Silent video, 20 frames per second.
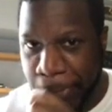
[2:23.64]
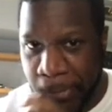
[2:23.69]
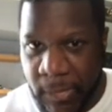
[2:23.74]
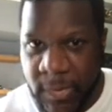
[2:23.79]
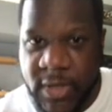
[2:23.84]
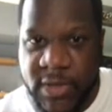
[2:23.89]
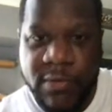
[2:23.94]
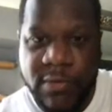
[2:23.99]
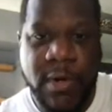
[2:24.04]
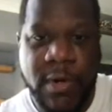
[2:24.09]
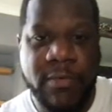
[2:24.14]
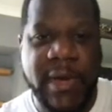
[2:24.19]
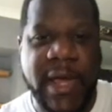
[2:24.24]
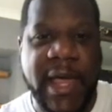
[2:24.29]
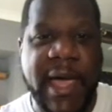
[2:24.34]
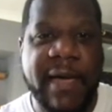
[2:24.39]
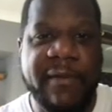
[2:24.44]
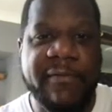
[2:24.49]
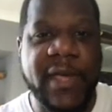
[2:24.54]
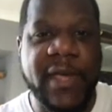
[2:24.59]
So what we
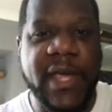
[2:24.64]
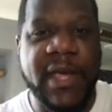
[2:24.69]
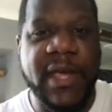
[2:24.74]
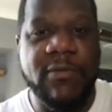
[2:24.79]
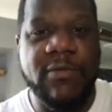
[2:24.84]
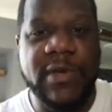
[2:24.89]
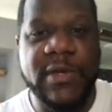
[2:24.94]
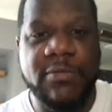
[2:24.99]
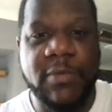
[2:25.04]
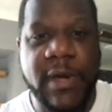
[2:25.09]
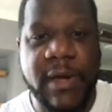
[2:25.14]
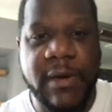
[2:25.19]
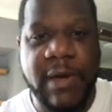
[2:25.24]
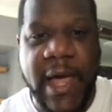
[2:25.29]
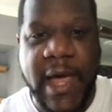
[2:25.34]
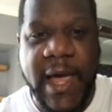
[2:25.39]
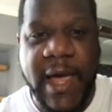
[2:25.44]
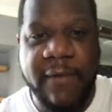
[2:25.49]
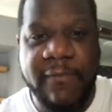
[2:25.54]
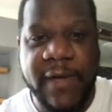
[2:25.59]
have here is we
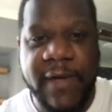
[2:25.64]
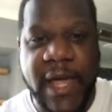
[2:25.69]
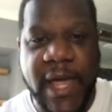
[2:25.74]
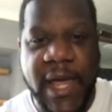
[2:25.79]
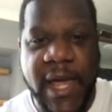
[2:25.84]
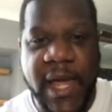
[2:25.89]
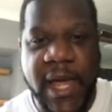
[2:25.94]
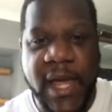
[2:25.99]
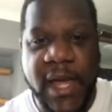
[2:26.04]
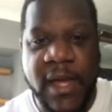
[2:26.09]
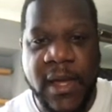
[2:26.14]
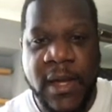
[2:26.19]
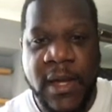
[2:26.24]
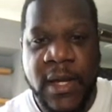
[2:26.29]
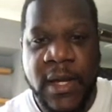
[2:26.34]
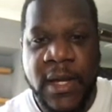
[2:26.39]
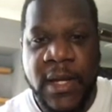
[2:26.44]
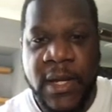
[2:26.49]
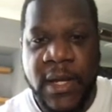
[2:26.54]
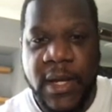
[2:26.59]
have a
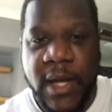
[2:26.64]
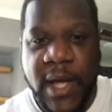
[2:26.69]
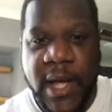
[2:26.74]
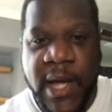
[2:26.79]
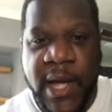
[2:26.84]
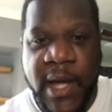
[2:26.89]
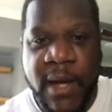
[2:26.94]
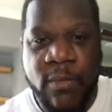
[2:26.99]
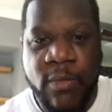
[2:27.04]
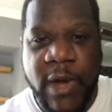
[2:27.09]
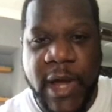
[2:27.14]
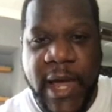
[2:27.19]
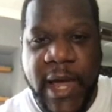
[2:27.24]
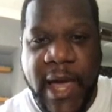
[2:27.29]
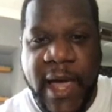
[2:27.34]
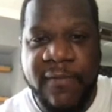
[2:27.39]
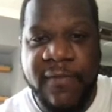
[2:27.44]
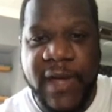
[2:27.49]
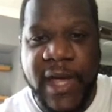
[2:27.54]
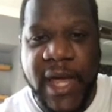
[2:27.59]
um, we
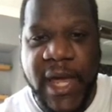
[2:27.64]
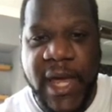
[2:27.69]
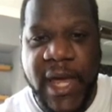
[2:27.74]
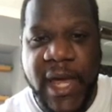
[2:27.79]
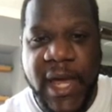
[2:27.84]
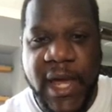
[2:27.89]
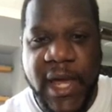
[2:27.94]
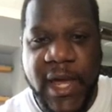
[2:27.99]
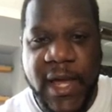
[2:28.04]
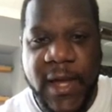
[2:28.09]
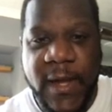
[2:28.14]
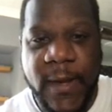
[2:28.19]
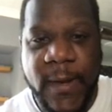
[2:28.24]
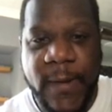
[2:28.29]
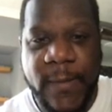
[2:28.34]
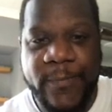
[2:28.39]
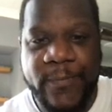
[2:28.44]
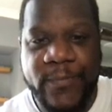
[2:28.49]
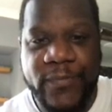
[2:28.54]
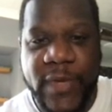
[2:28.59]
have a uh,
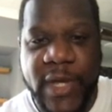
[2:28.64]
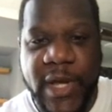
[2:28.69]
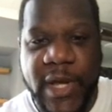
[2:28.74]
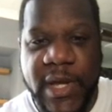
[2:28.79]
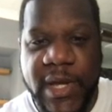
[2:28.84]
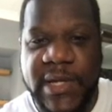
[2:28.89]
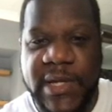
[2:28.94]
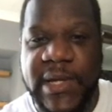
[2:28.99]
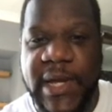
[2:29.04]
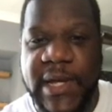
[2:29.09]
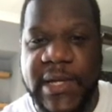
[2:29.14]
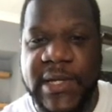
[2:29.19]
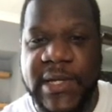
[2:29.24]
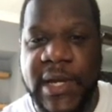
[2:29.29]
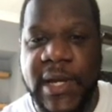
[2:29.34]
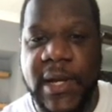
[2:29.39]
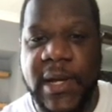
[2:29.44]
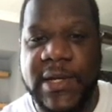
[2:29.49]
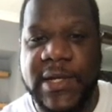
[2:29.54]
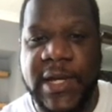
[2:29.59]
it's, it's
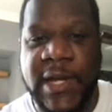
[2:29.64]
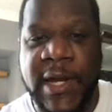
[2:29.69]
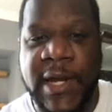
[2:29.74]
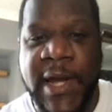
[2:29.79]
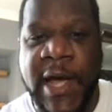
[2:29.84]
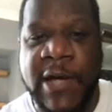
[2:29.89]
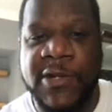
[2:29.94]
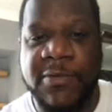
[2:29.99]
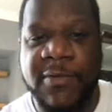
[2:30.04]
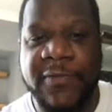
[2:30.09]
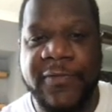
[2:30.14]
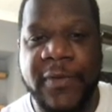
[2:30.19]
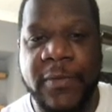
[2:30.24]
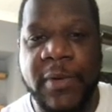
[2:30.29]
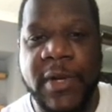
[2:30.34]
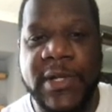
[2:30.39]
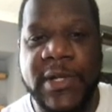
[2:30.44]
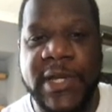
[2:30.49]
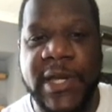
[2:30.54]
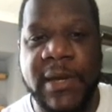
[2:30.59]
a it's an announcement from
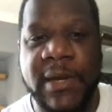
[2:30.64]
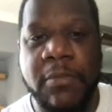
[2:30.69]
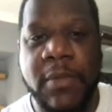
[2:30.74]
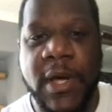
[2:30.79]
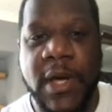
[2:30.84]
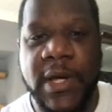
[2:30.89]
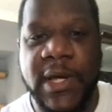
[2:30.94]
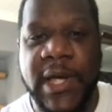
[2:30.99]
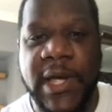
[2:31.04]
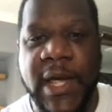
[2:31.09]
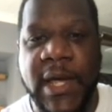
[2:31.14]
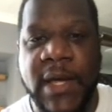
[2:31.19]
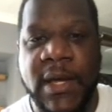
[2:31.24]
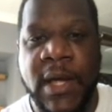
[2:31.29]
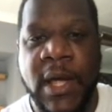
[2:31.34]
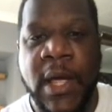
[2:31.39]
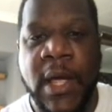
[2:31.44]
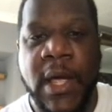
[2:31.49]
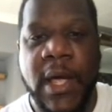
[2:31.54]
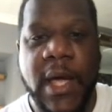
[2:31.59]
the team. Okay,
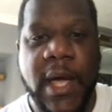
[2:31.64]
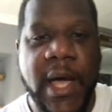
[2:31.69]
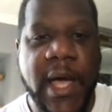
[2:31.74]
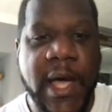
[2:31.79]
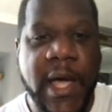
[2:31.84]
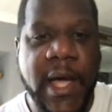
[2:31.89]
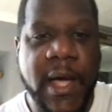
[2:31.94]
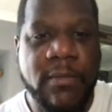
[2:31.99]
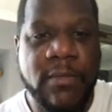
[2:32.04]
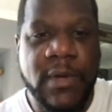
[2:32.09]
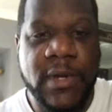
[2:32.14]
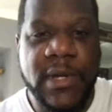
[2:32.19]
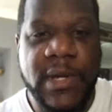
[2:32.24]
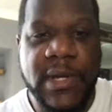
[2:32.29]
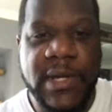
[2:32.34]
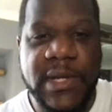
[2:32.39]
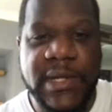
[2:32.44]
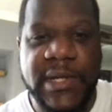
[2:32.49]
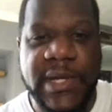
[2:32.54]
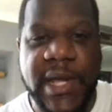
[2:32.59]
um,
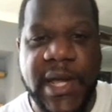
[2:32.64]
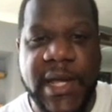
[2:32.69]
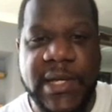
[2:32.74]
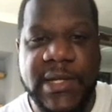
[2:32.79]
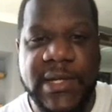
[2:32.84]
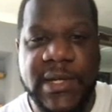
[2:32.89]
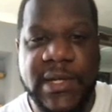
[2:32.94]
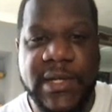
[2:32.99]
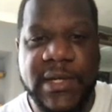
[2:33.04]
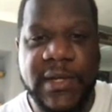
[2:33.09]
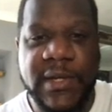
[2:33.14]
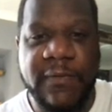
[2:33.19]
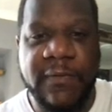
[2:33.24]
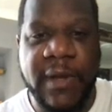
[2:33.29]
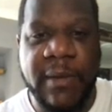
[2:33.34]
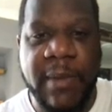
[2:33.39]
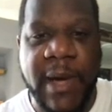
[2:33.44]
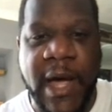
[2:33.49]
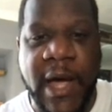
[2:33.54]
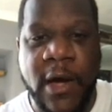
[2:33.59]
it says something
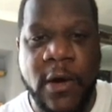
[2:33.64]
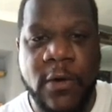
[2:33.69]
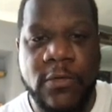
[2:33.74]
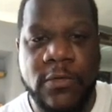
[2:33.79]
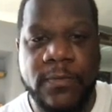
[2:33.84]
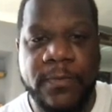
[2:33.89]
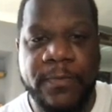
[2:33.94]
about